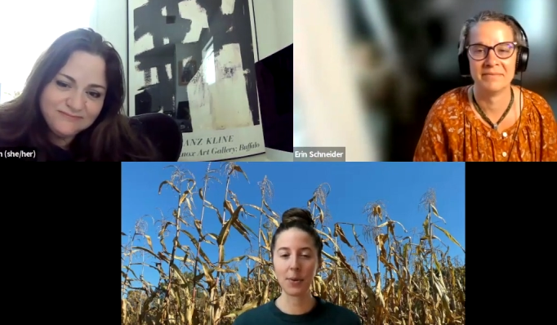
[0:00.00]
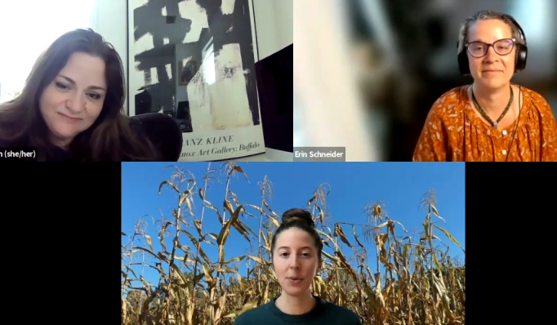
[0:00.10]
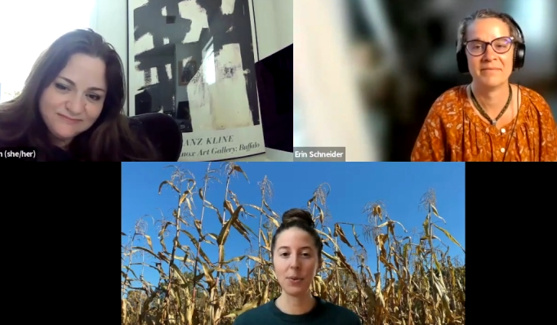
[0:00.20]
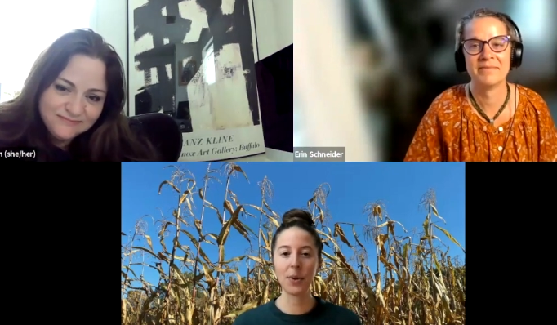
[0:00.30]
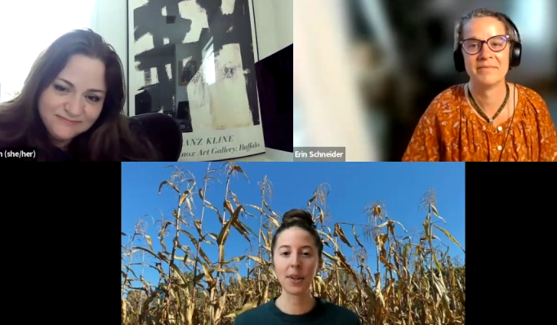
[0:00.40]

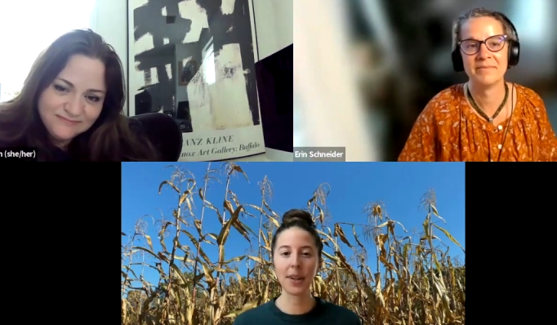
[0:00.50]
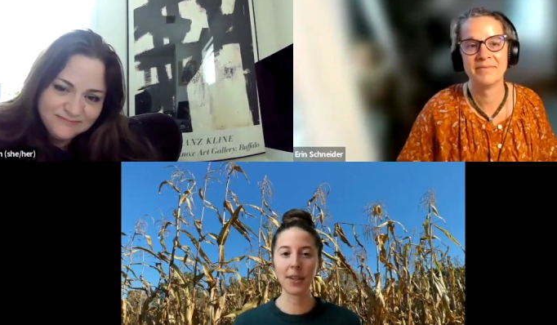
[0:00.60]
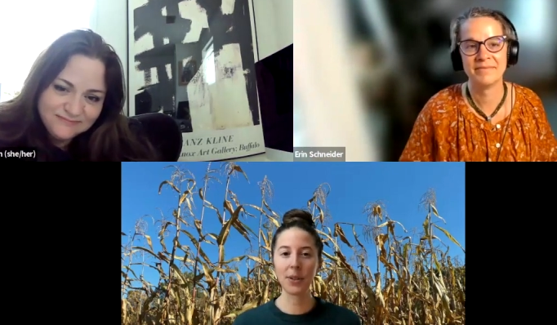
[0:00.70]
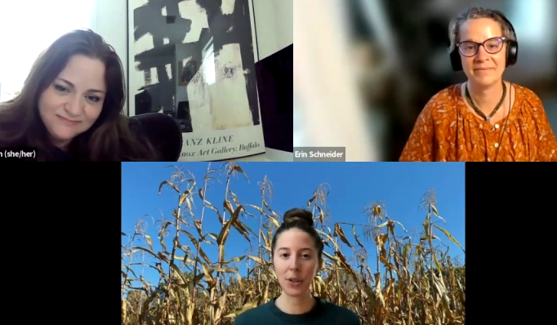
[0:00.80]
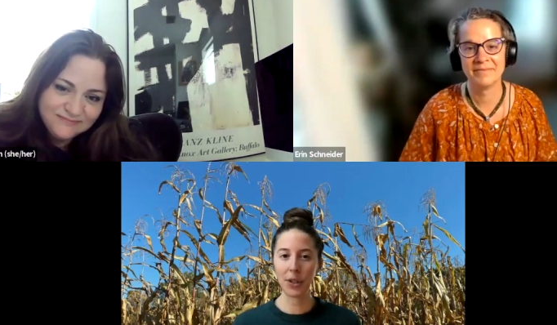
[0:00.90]
Speaker 1: you are going
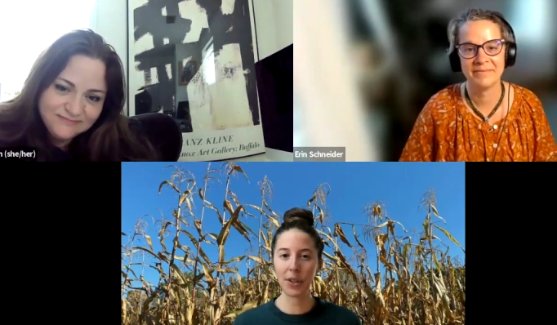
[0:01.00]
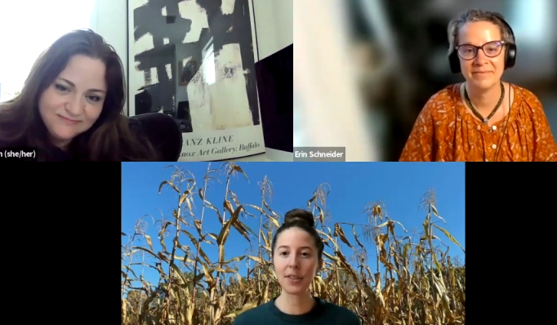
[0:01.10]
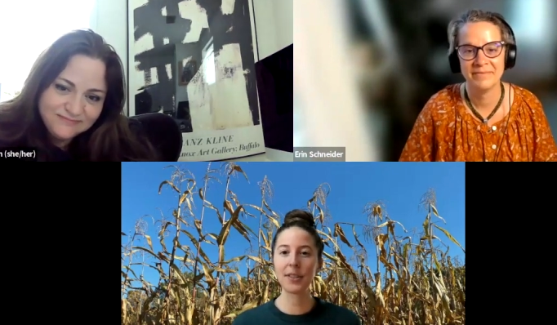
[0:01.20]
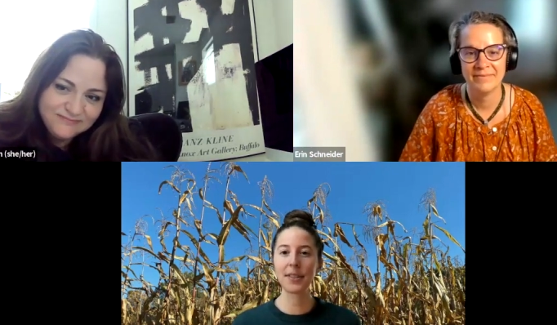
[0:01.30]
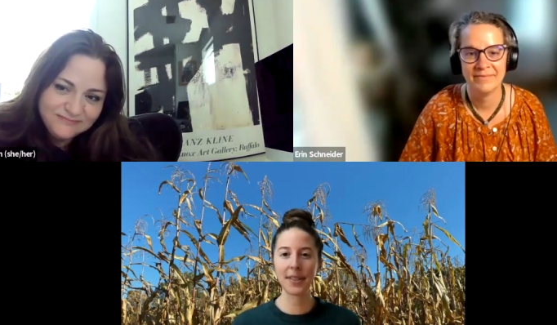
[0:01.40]
to
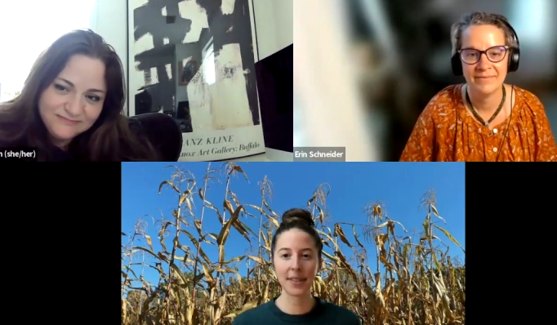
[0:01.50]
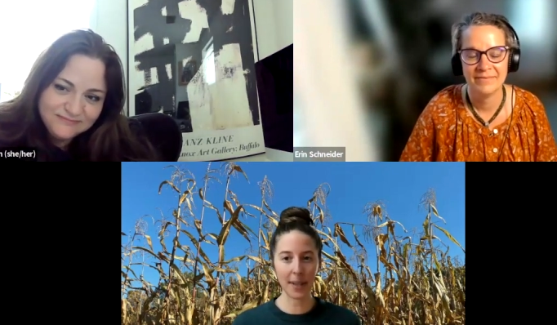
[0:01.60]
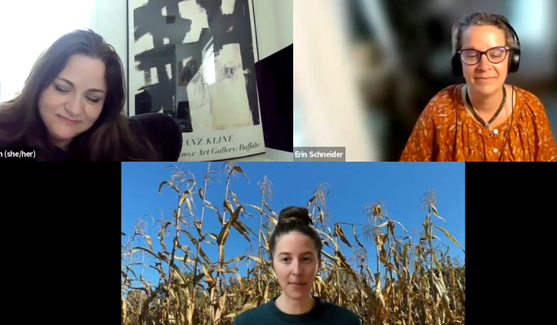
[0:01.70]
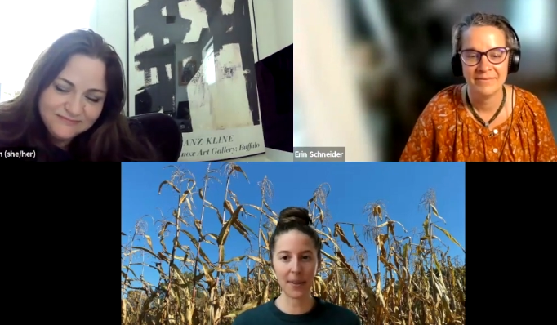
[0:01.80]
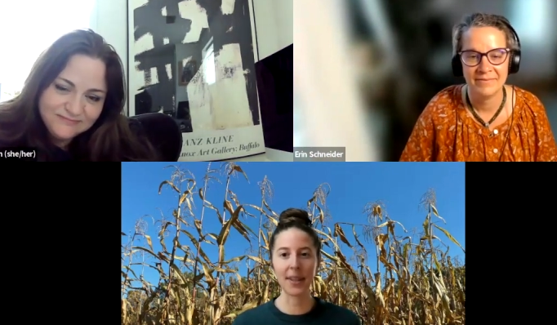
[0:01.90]
learn
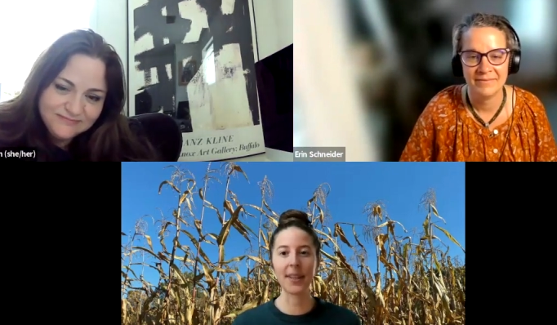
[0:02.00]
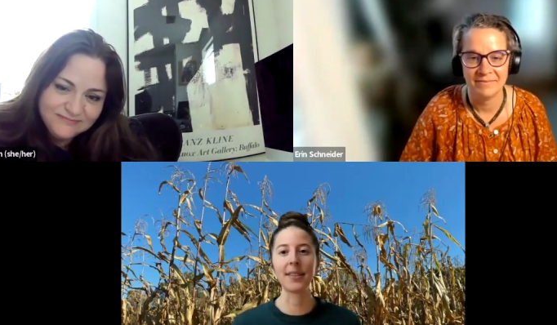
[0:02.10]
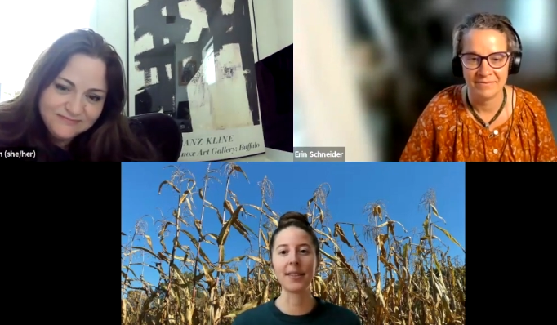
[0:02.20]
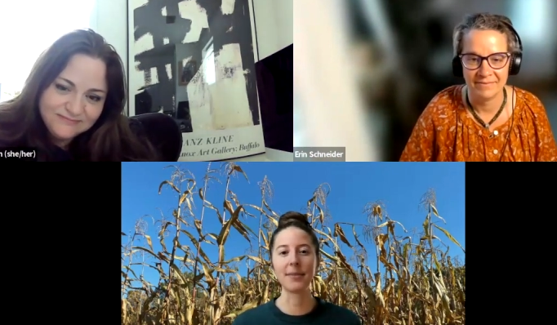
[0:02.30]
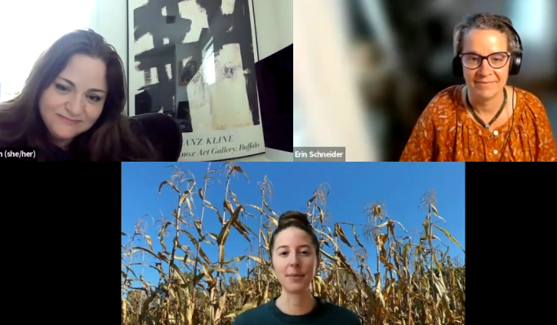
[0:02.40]

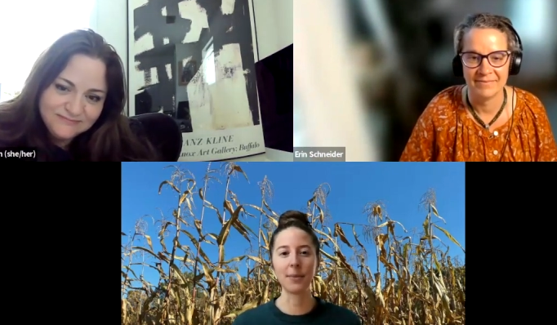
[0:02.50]
something